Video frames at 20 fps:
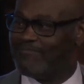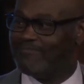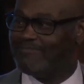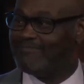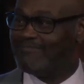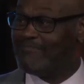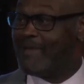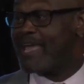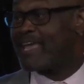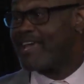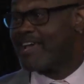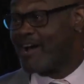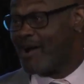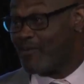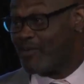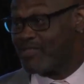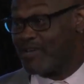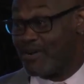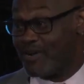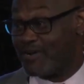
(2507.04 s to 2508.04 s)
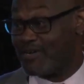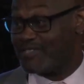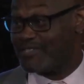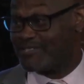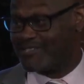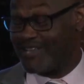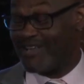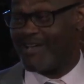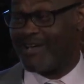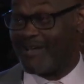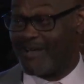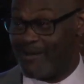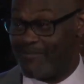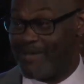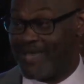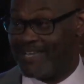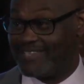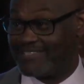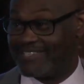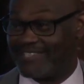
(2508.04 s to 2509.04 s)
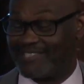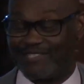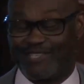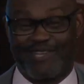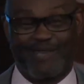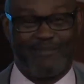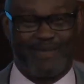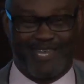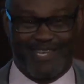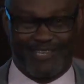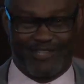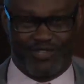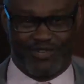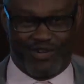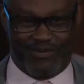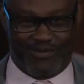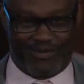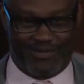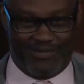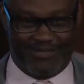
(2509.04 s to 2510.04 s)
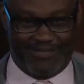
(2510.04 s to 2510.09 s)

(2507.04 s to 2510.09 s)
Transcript: Making up with her is amazing, so let me get in trouble.